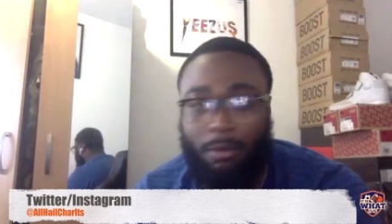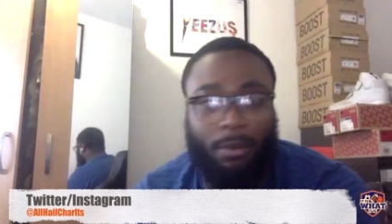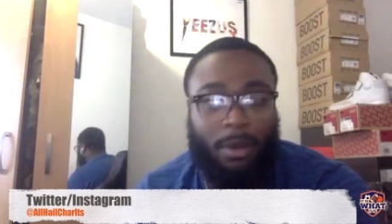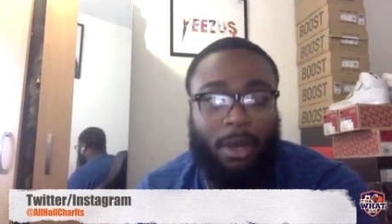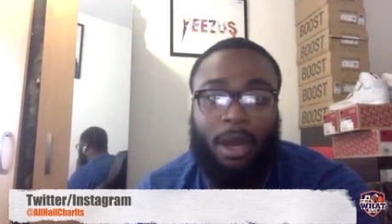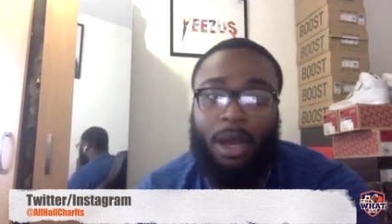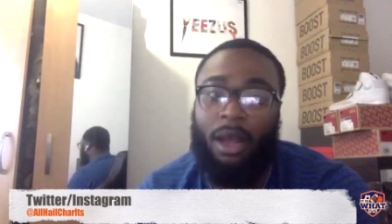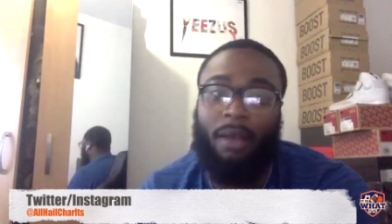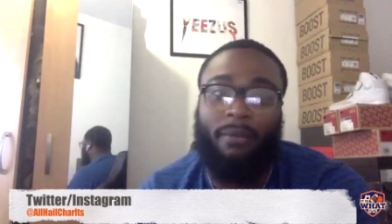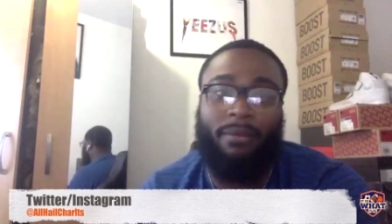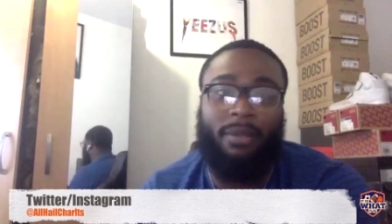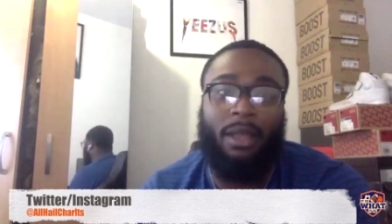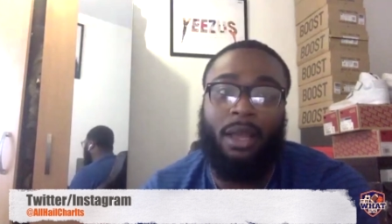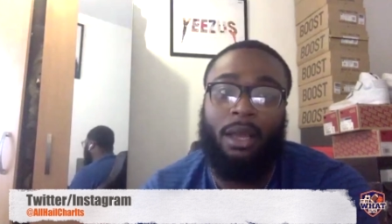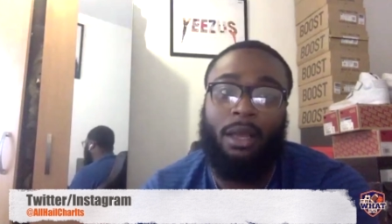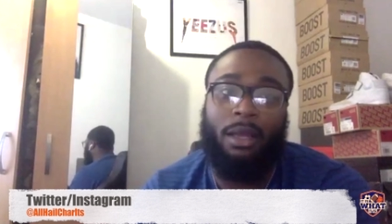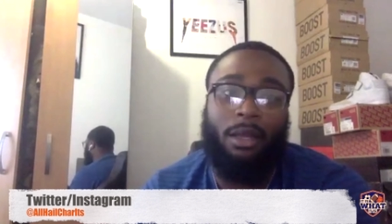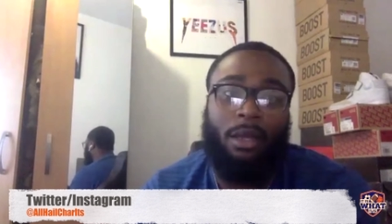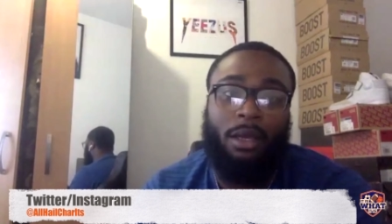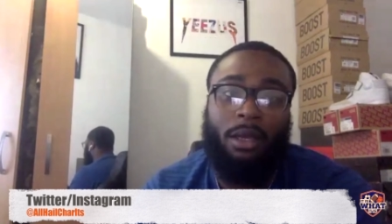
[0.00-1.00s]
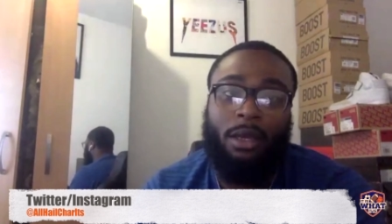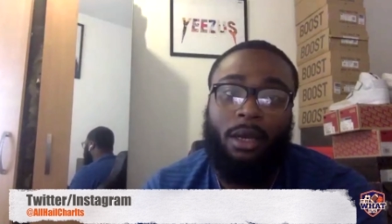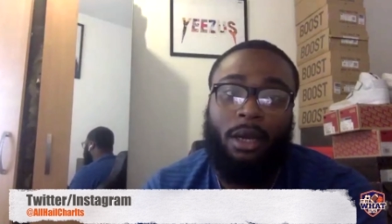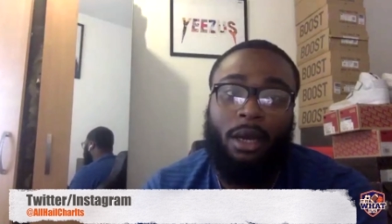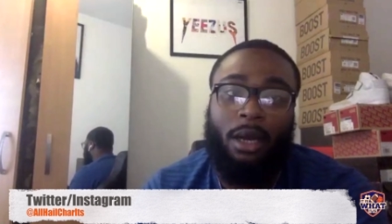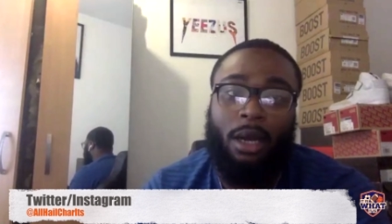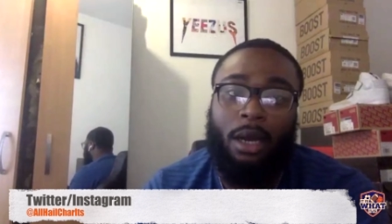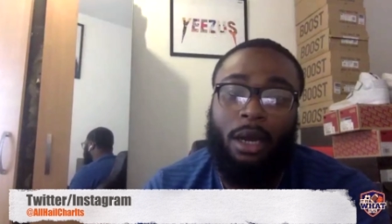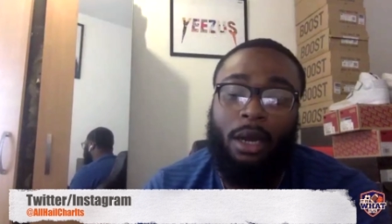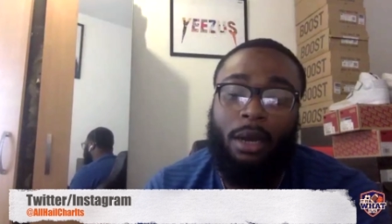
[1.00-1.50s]
We can't have
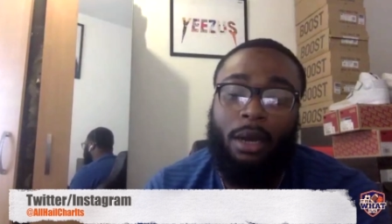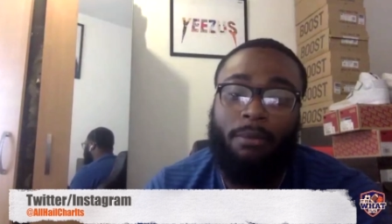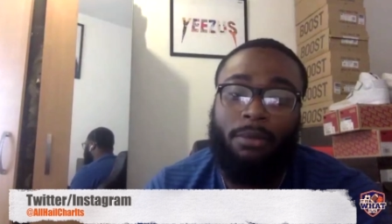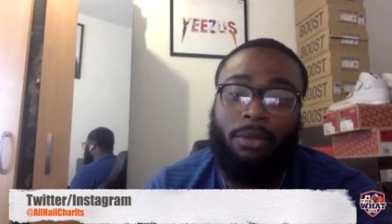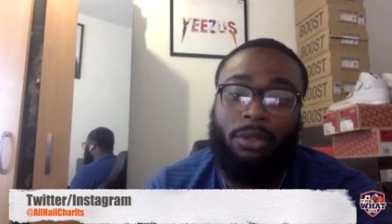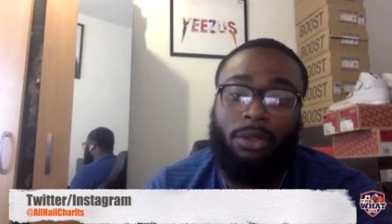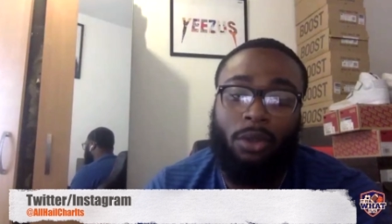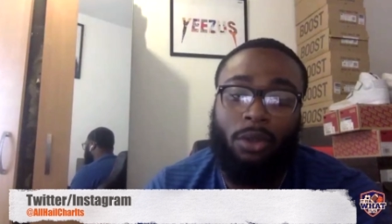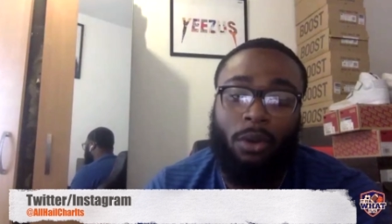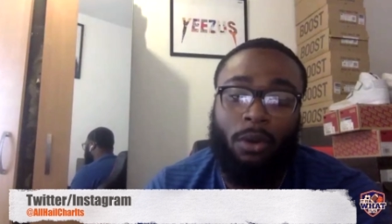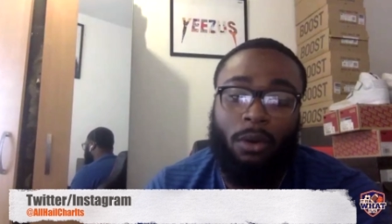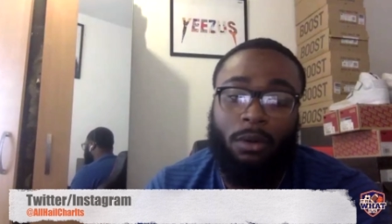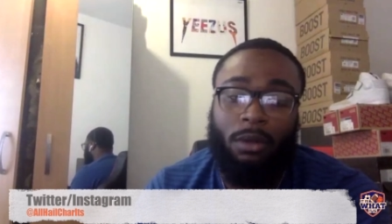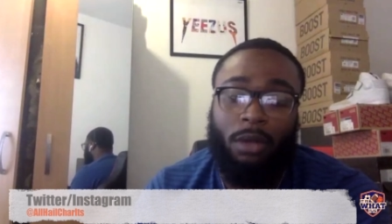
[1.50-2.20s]
that. Um, so no.